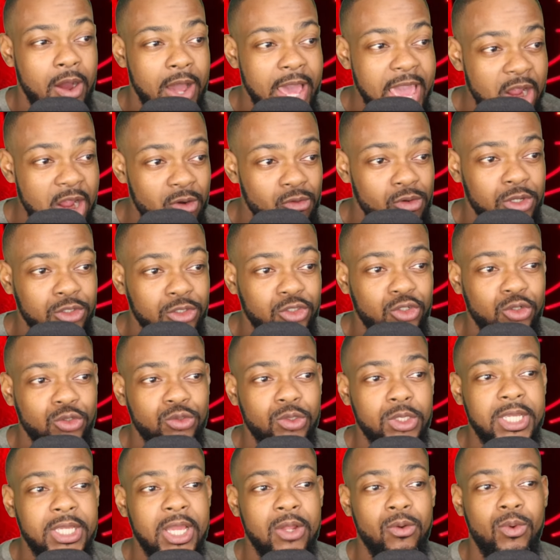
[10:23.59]
Now,
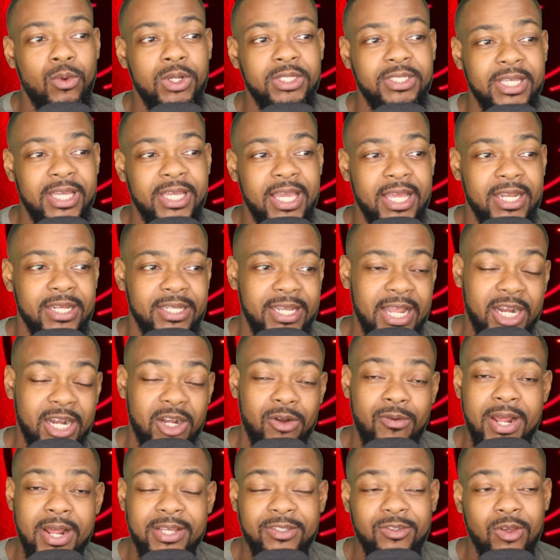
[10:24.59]
aerial duels again, once
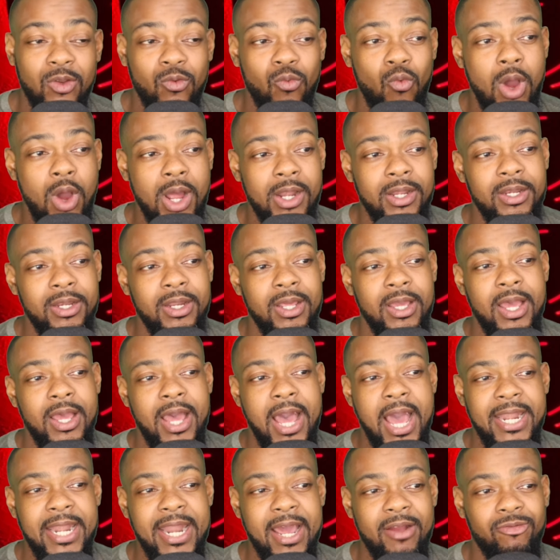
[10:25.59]
again, Declan Rice on
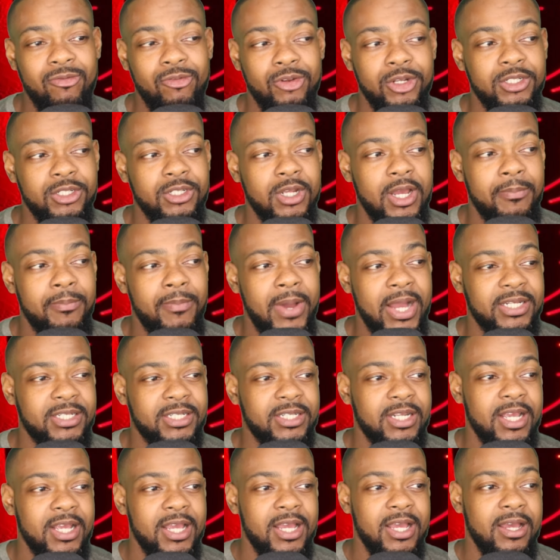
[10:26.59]
one, an average, a
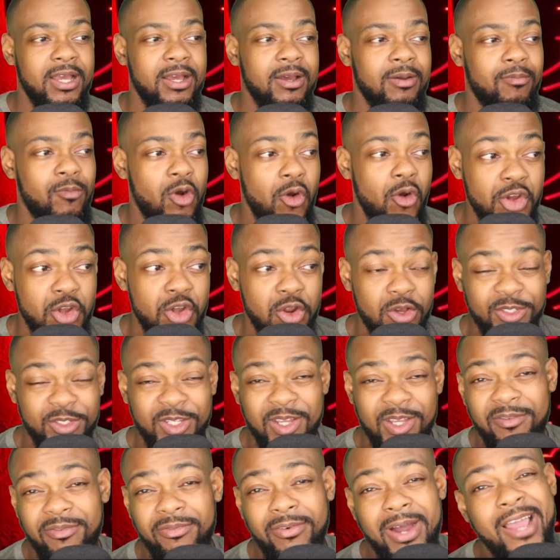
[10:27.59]
match.
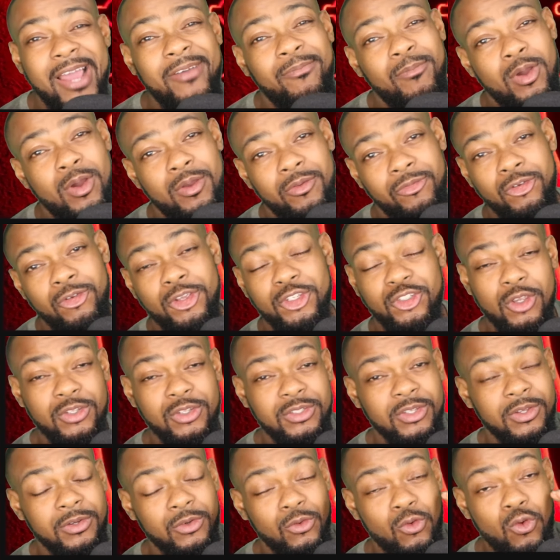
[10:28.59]
Merino's at
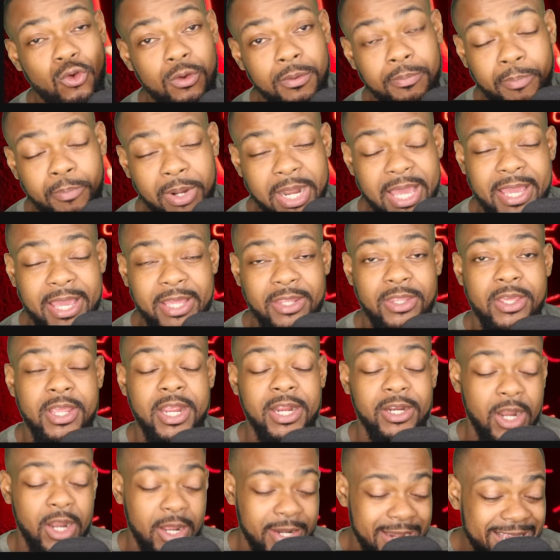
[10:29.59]
5.3, so he's a good player
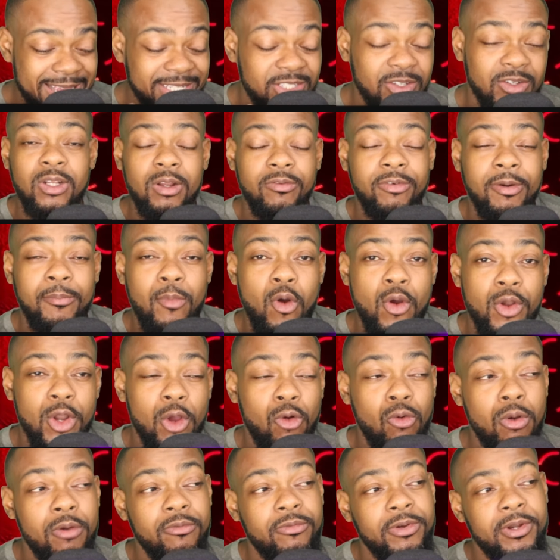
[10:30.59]
in the air. Now that's another
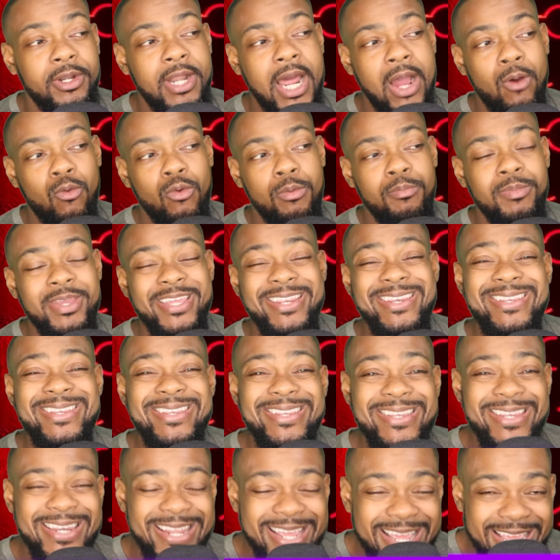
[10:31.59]
bone equivalent that would
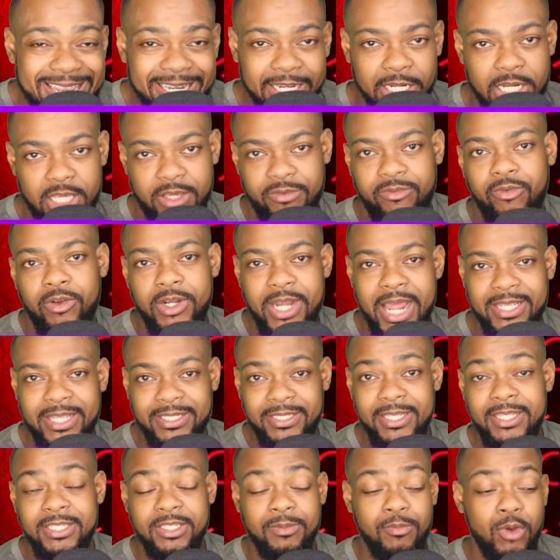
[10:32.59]
be neatly
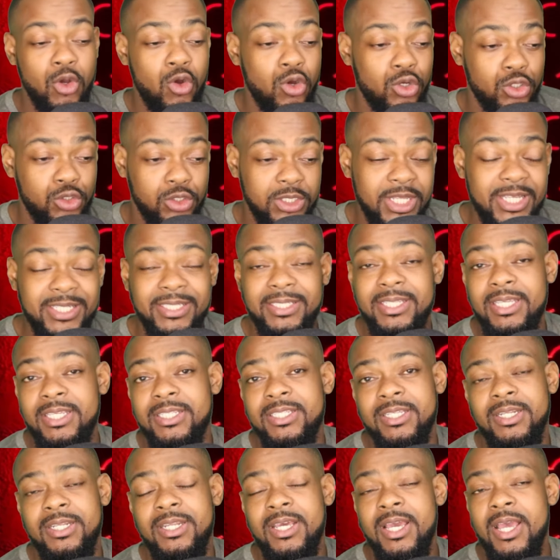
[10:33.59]
for next season, because
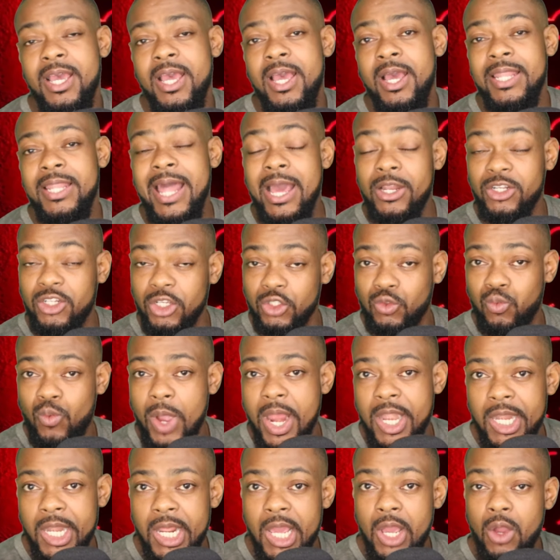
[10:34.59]
this season that
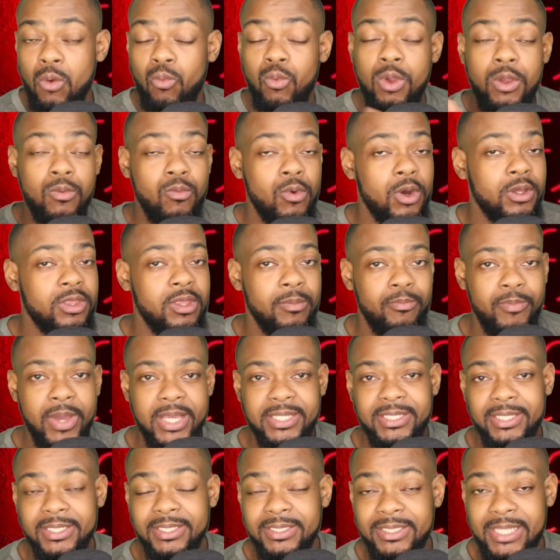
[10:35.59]
just went, we were
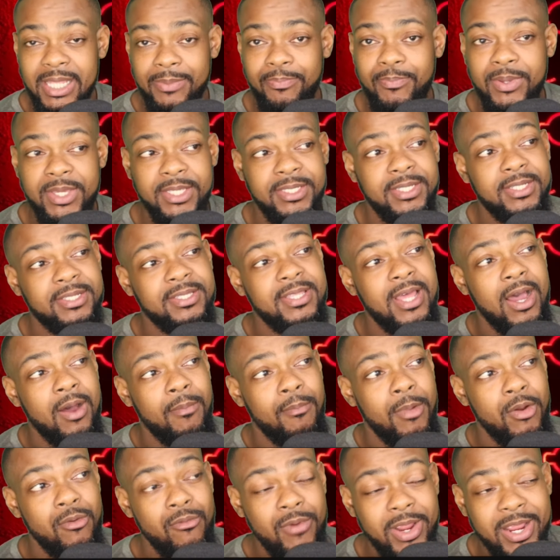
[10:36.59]
the best in set
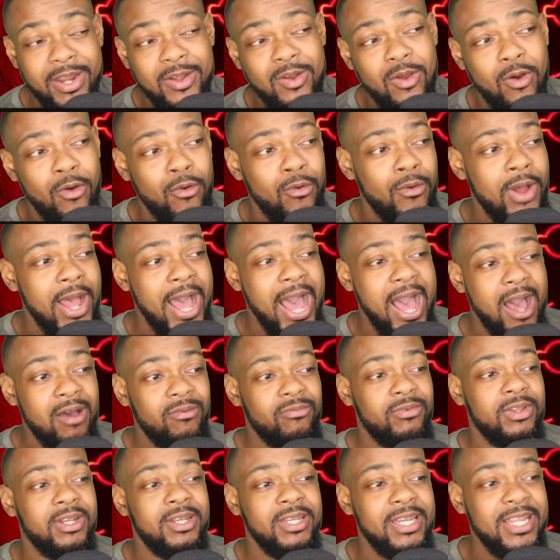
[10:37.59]
pieces. Now
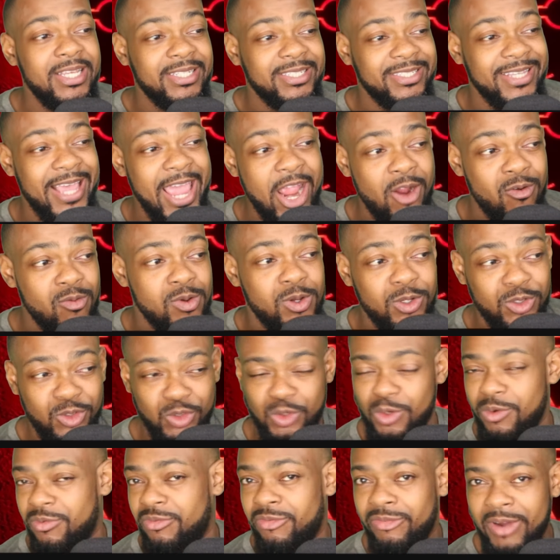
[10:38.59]
Merino having this
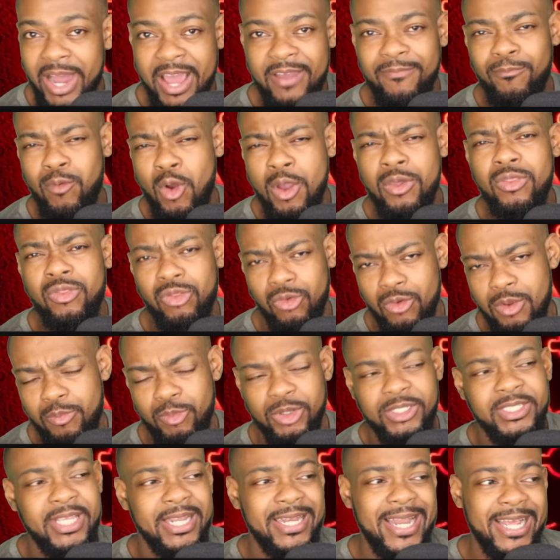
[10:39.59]
aerial duel,
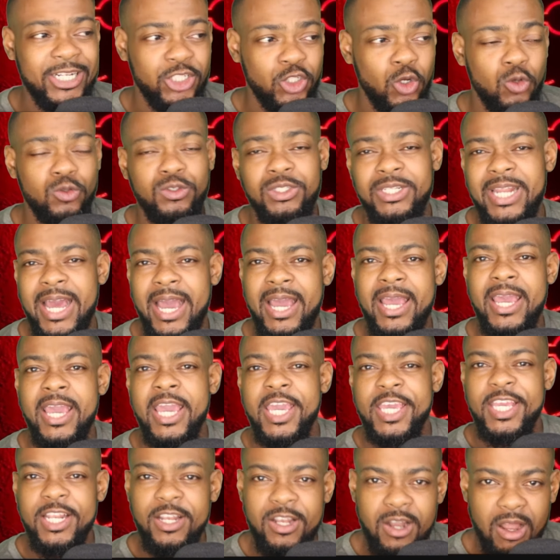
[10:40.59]
5.3%, that shows you
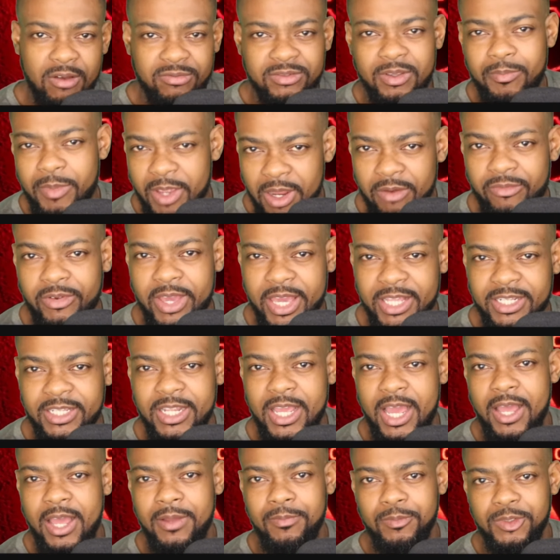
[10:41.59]
that he loves a
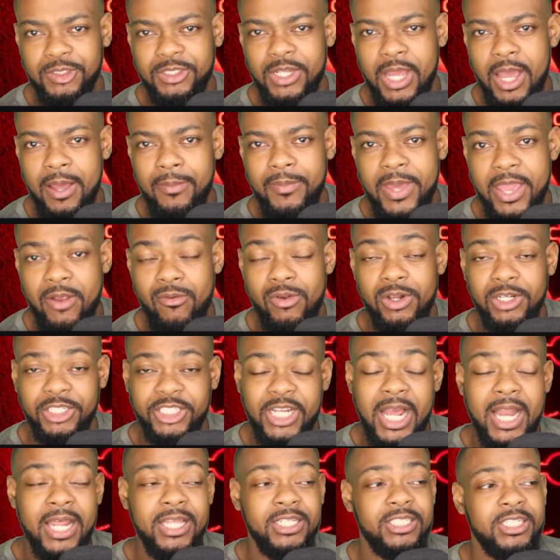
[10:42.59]
bit of
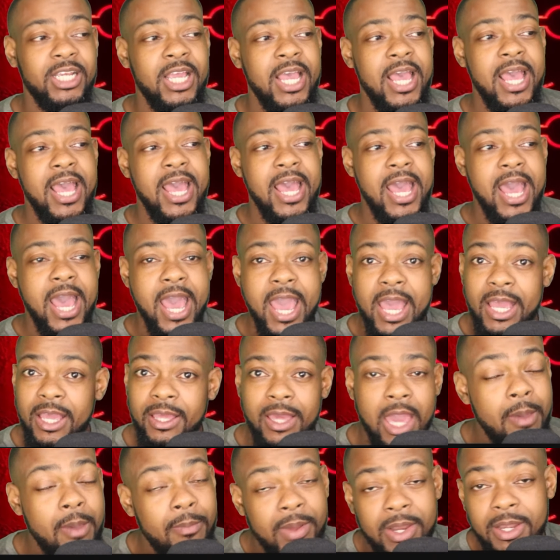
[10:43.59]
aerial challenge.
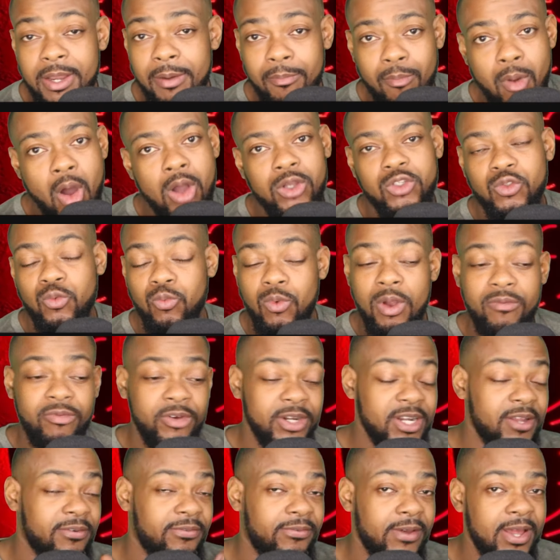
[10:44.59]
Him in the
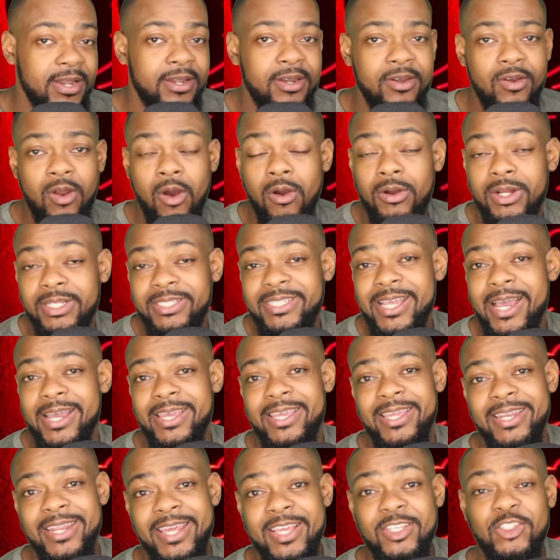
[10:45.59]
box, whether defending or
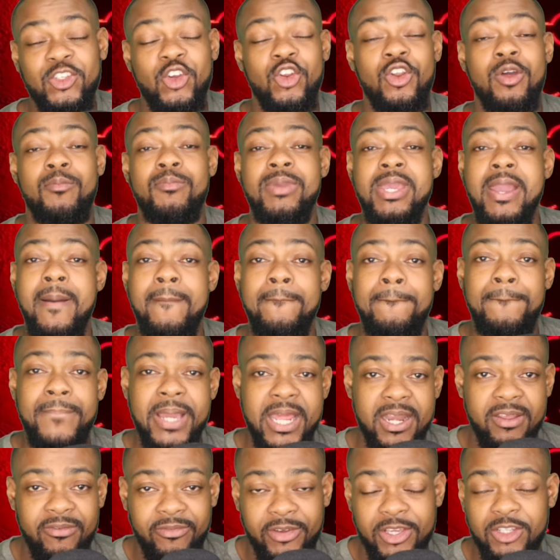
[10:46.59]
attacking, it's going to be
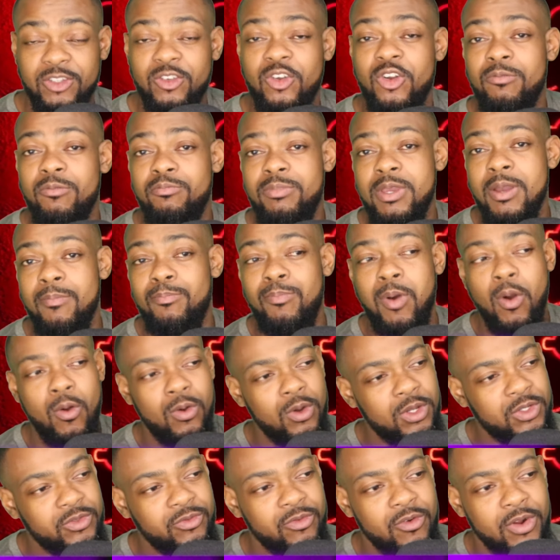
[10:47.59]
a benefit. It's going to be
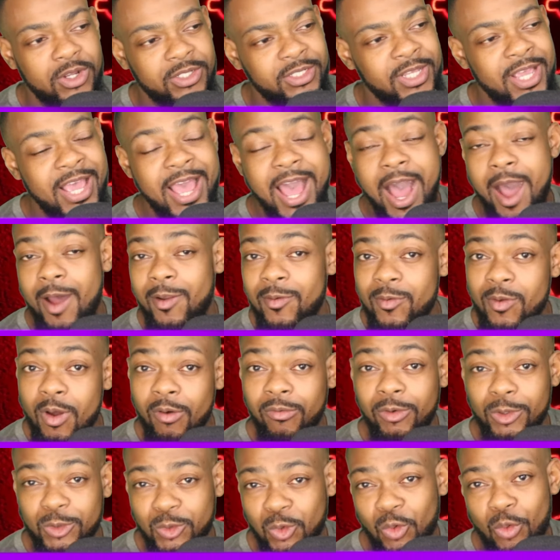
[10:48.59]
a bonus for us.
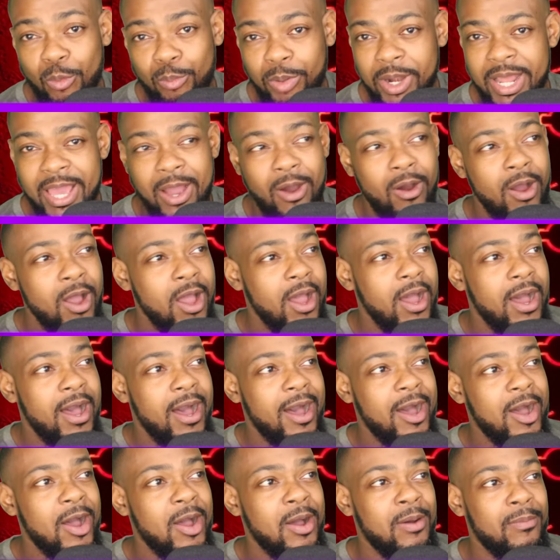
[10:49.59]
Another tall player,
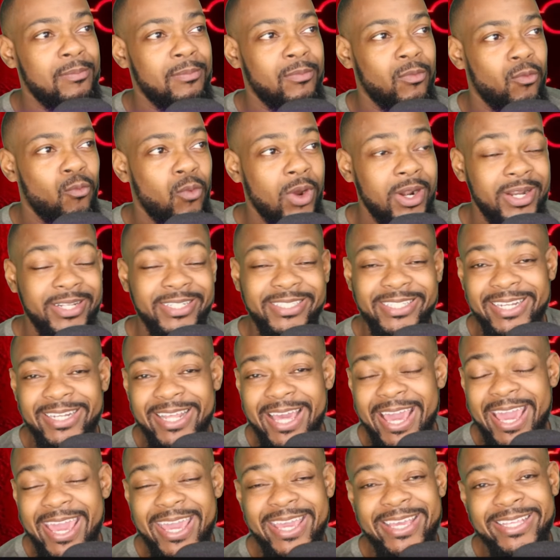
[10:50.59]

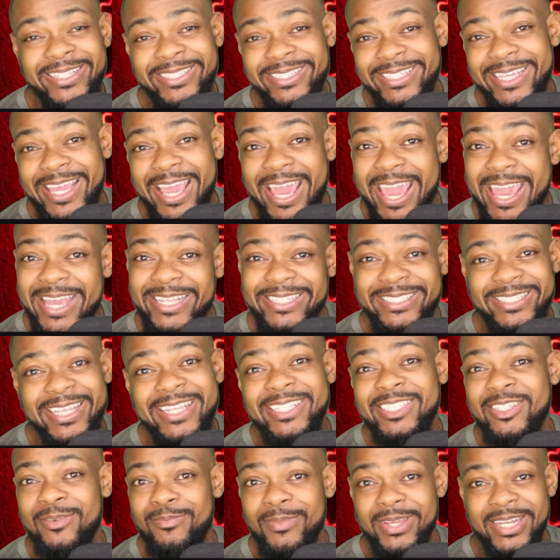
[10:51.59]

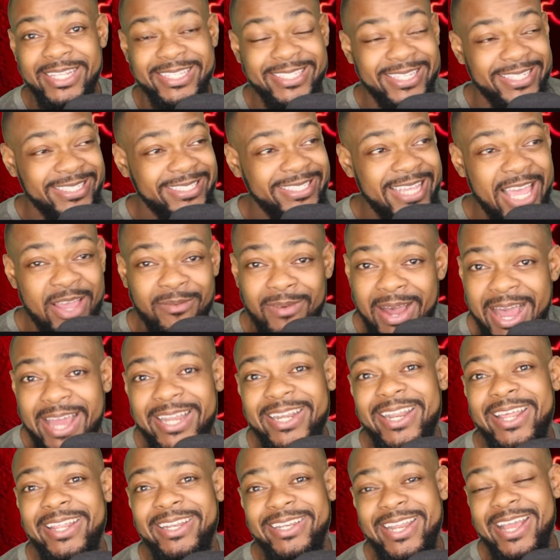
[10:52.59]
188 centimeters, the
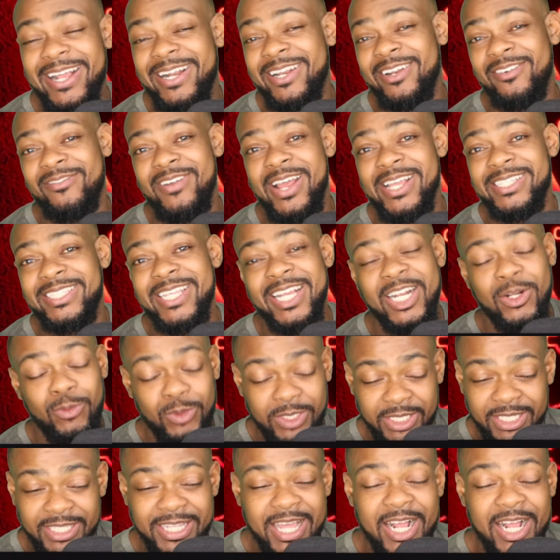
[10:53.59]
same at Declan Rice.